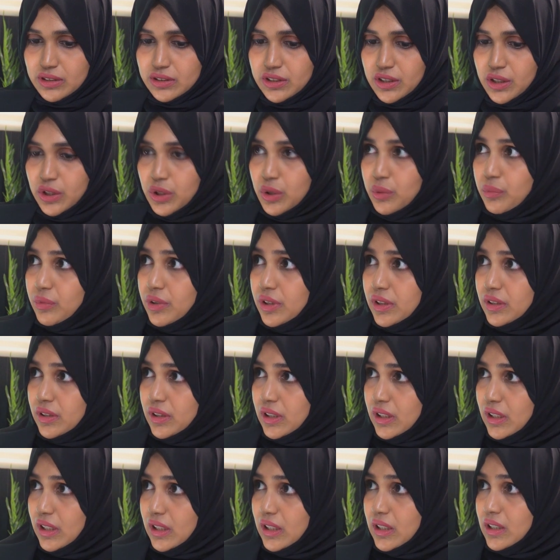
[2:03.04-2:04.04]
let's say
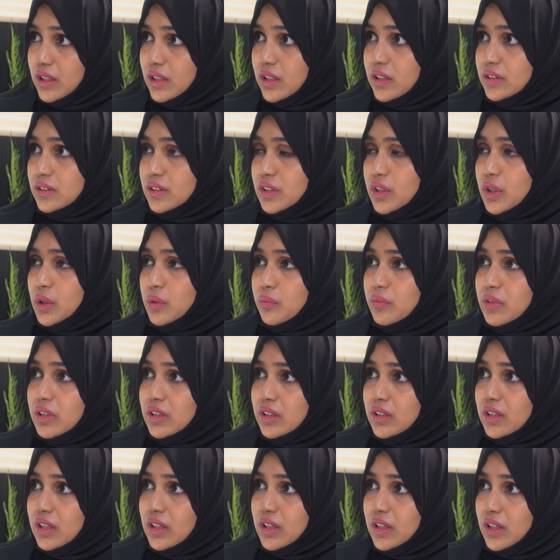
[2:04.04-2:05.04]
humidity. Increase in
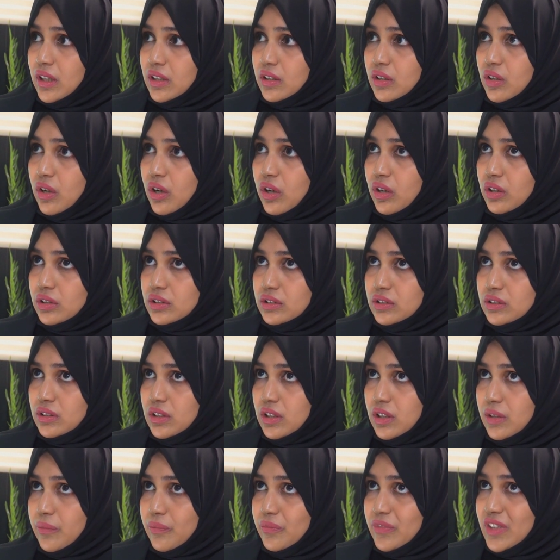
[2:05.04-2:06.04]
humidity can cause
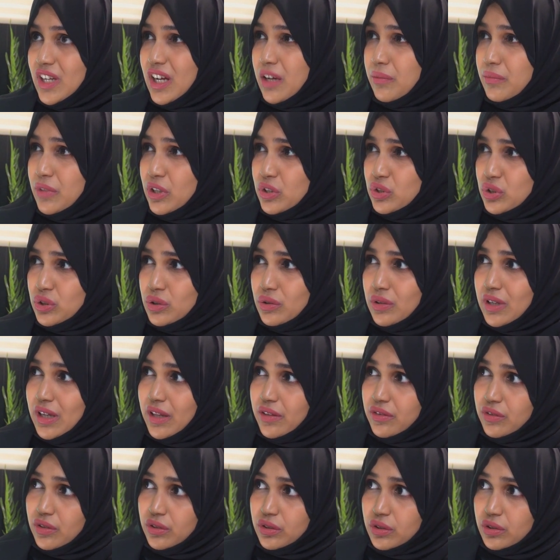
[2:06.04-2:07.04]
damage to
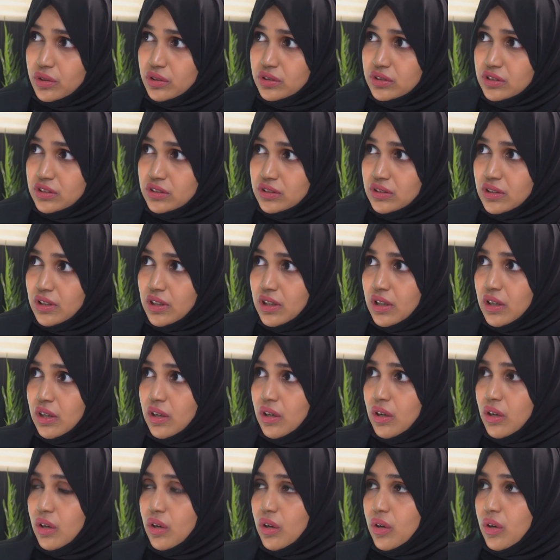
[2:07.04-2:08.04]
leather goods
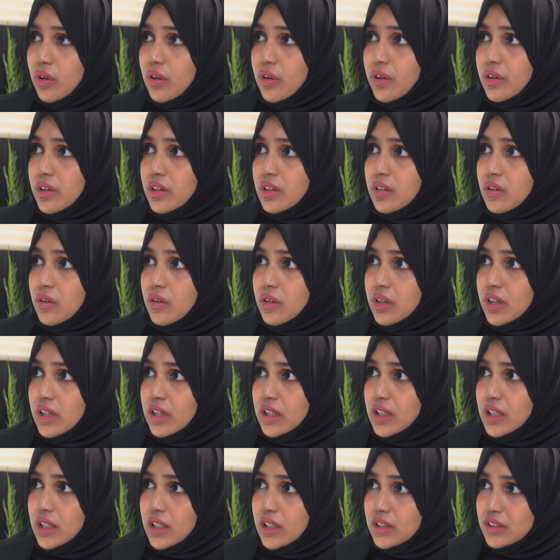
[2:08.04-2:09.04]
or
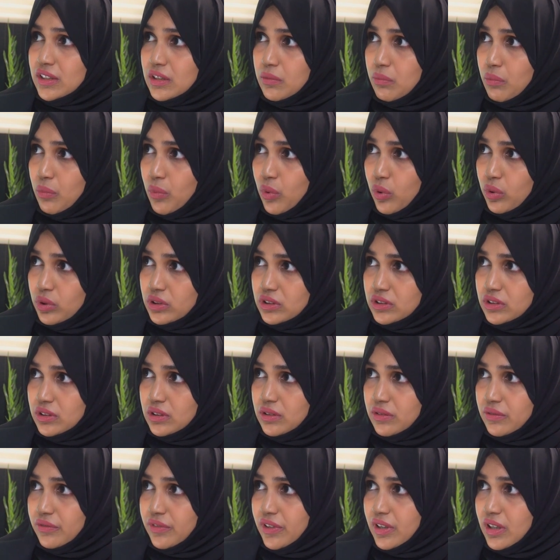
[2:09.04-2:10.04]
increase in mold,
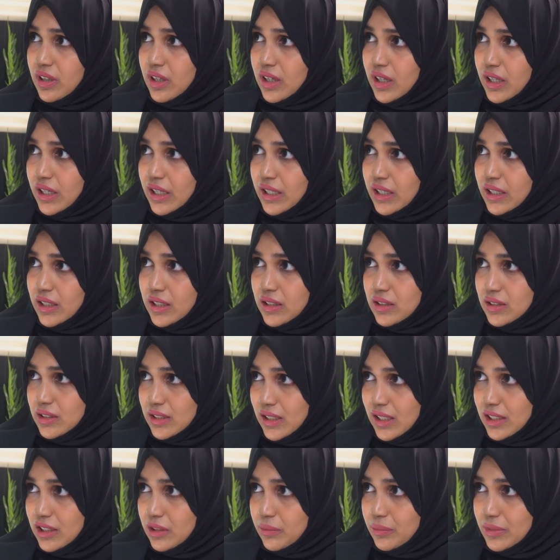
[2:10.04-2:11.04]
fungi
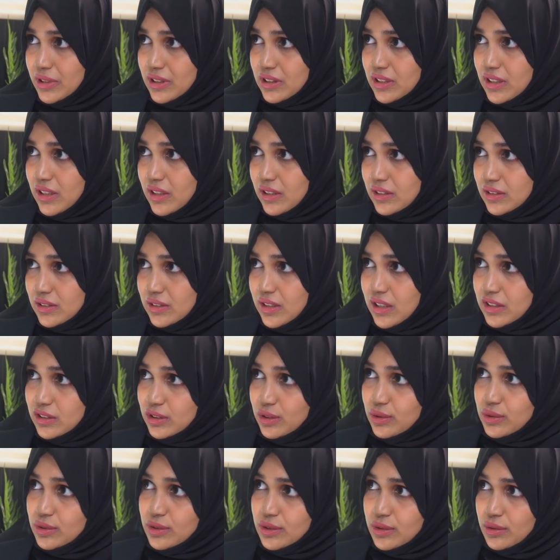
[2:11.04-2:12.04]
inside the buildings.
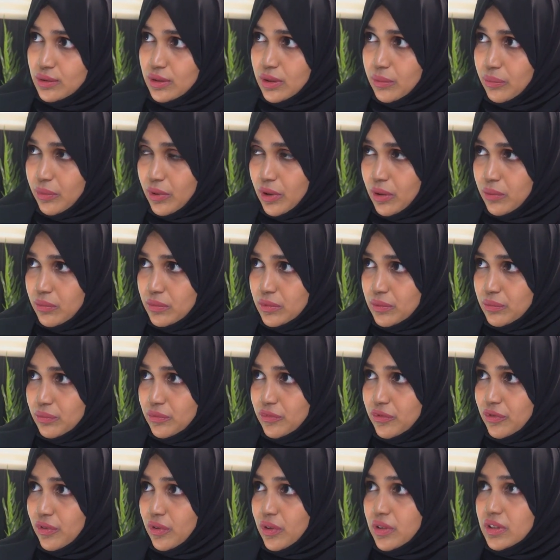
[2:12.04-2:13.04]
That's also a
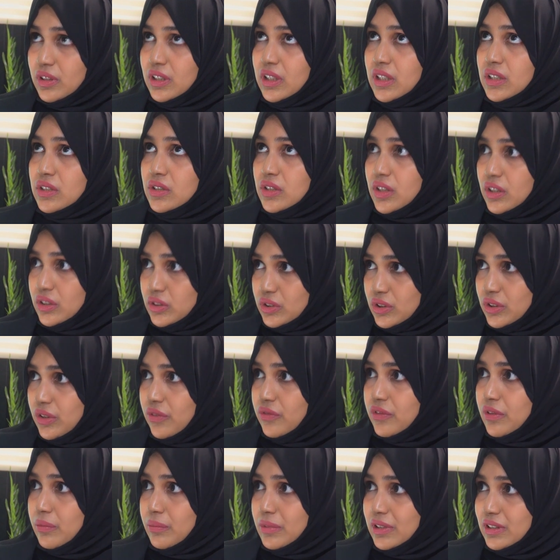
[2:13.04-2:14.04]
problem for the structure
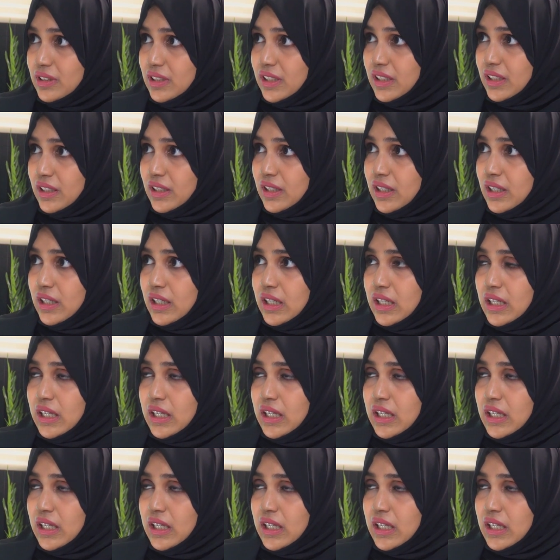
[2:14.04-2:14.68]
of the building.